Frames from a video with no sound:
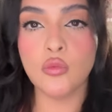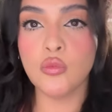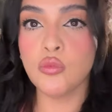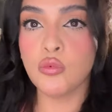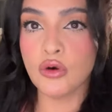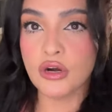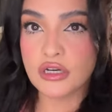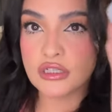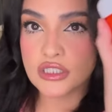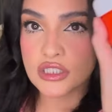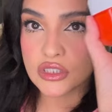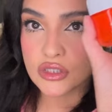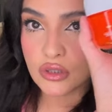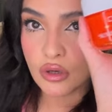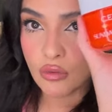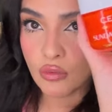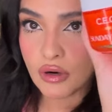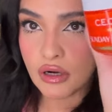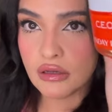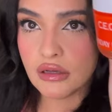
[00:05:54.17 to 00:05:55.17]
worked
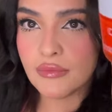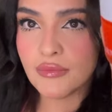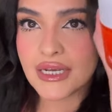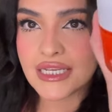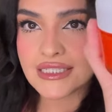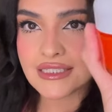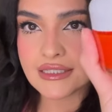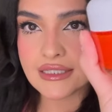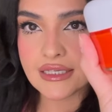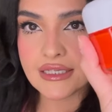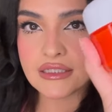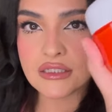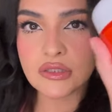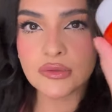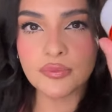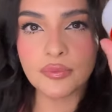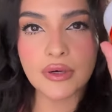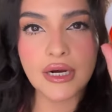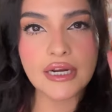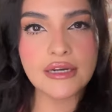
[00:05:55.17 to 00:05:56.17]
so well on my skin to
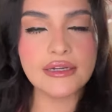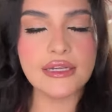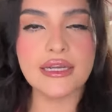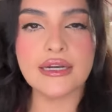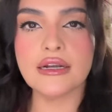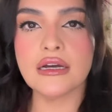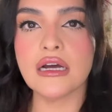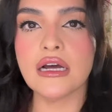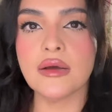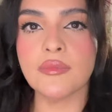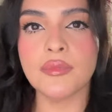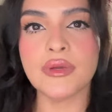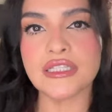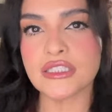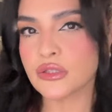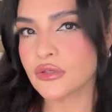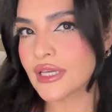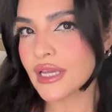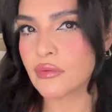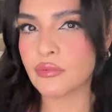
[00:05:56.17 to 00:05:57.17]
brighten it up and
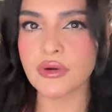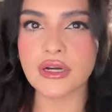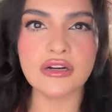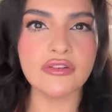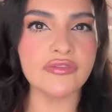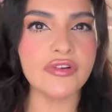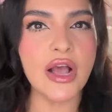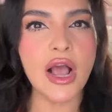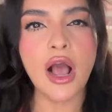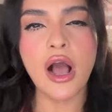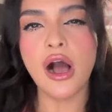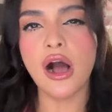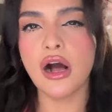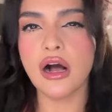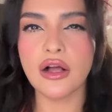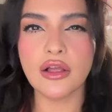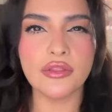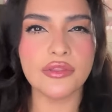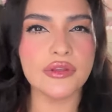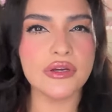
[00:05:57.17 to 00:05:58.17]
to get rid of
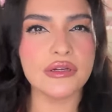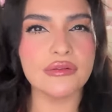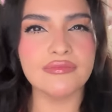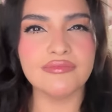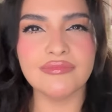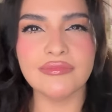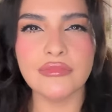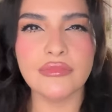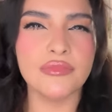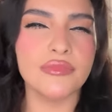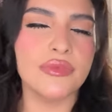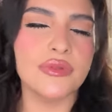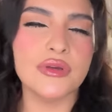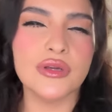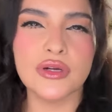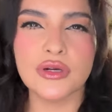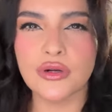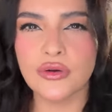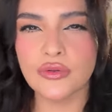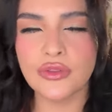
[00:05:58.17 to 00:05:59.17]
all the,
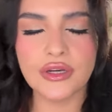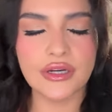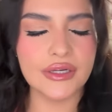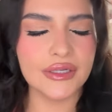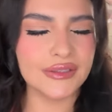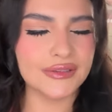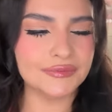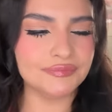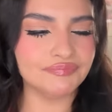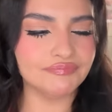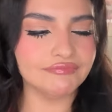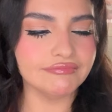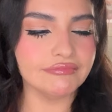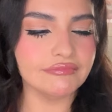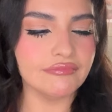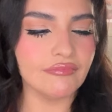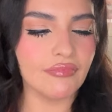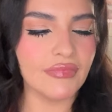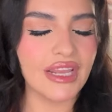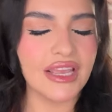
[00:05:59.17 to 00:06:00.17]
you know,
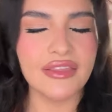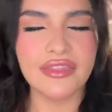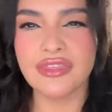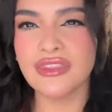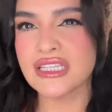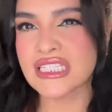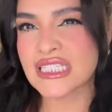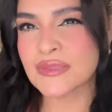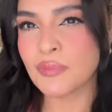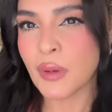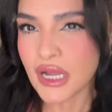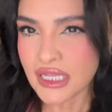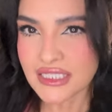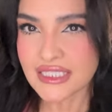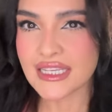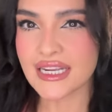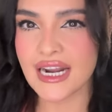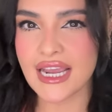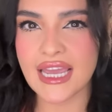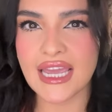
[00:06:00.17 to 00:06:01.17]
the spots
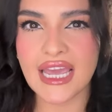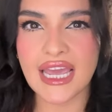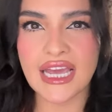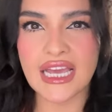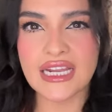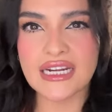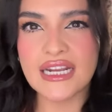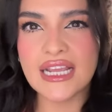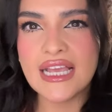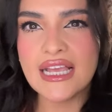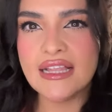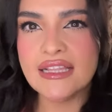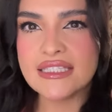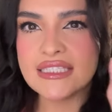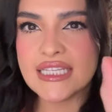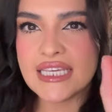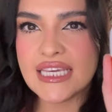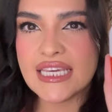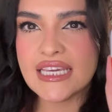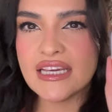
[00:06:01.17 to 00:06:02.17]
that I had.
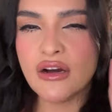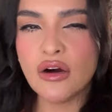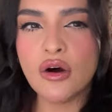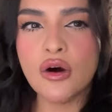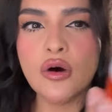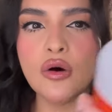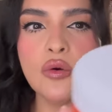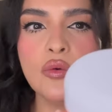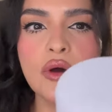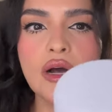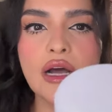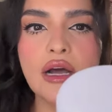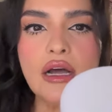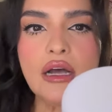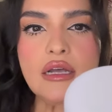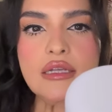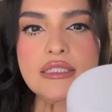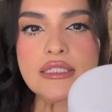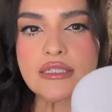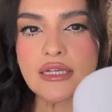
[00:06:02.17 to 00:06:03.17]

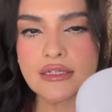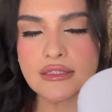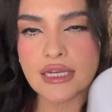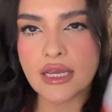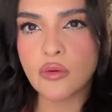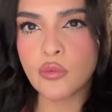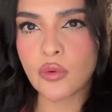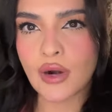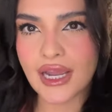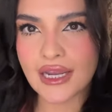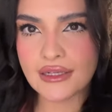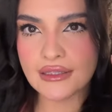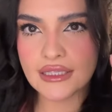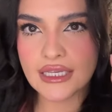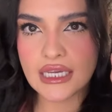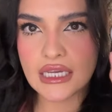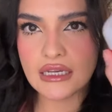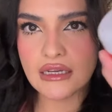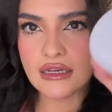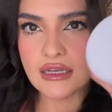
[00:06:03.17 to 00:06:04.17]
CEO Sunday
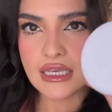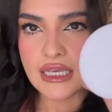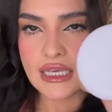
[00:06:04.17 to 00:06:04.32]
Riley